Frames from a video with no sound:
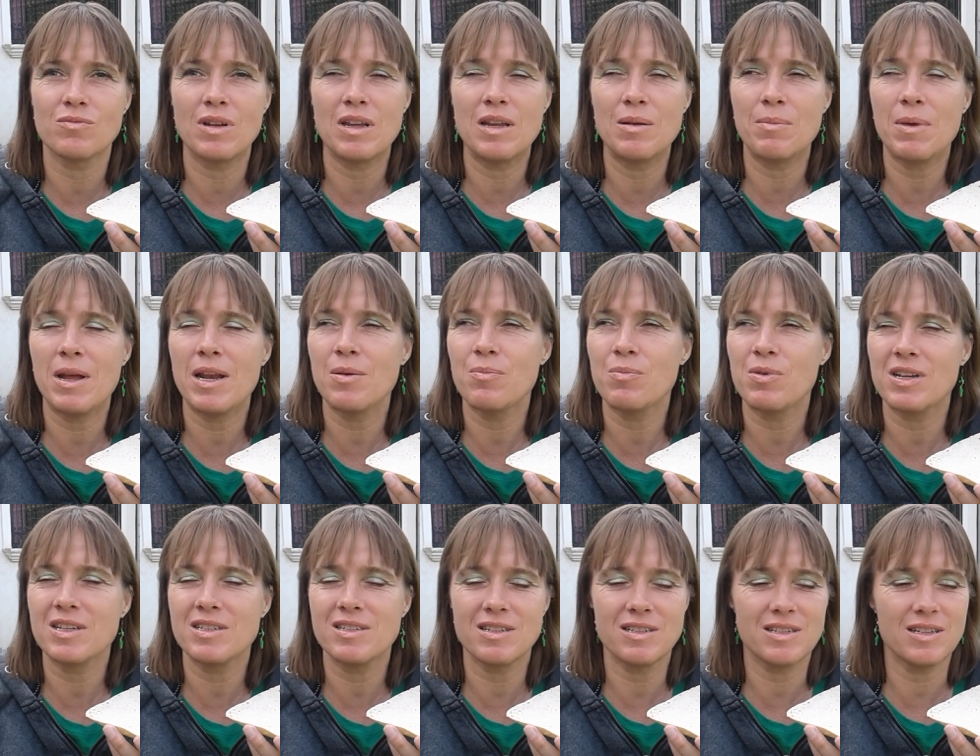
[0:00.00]
in many
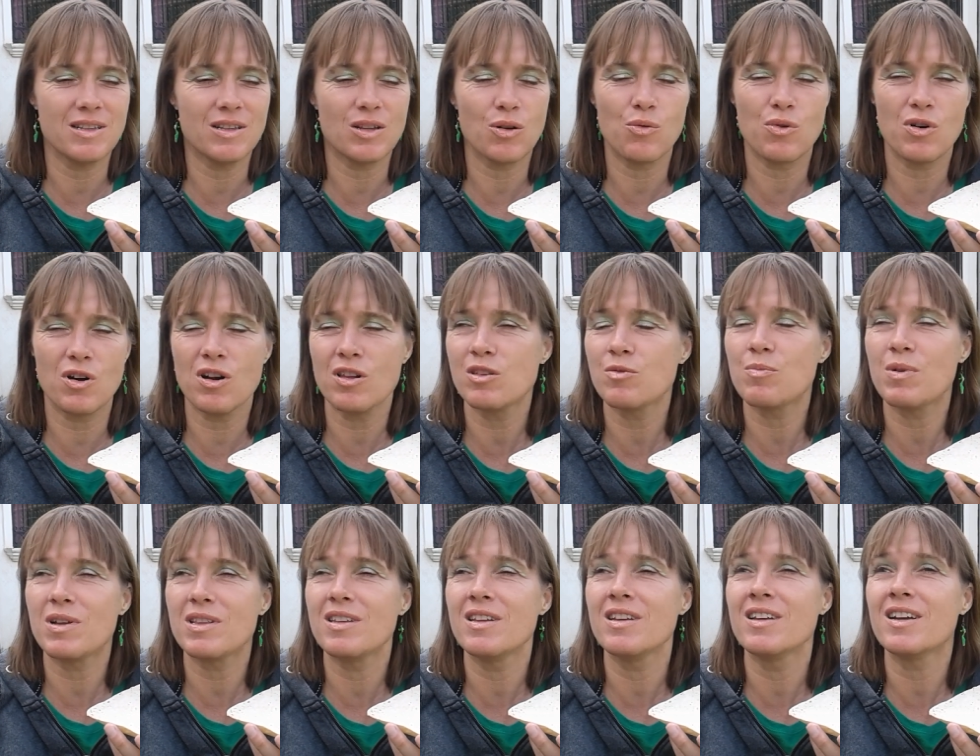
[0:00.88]
places in the world.
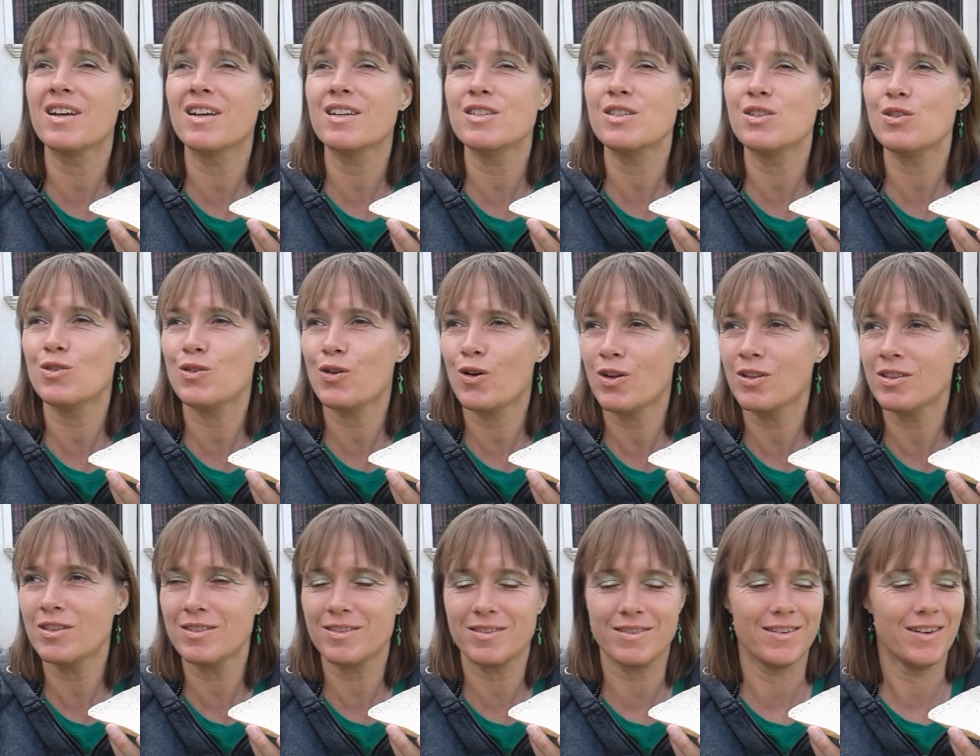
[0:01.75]
But in case you
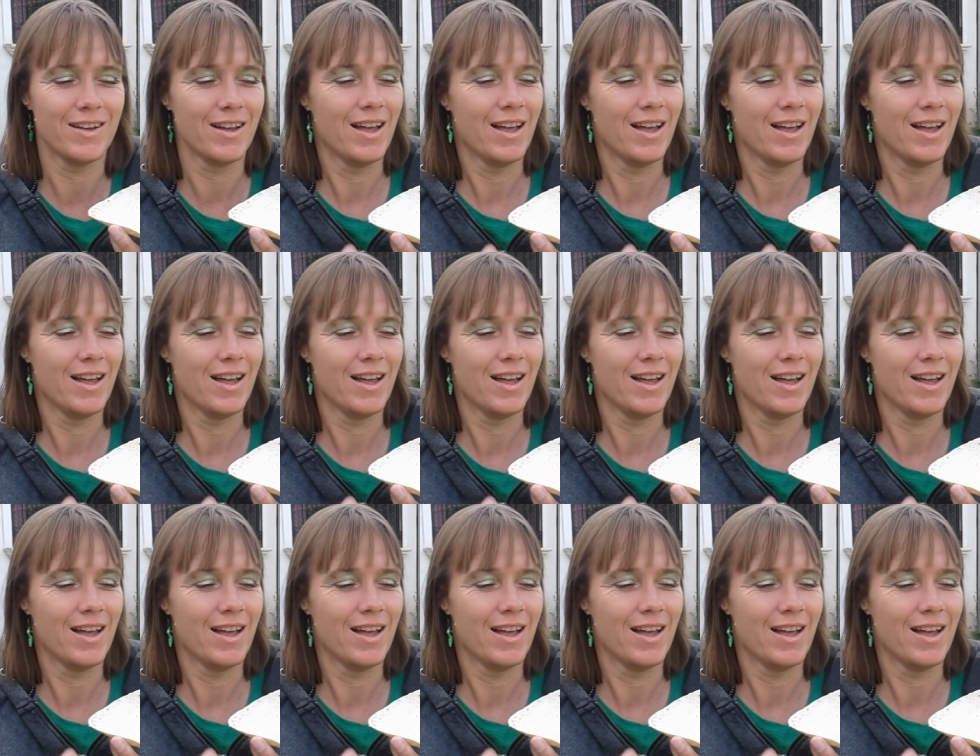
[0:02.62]
don't,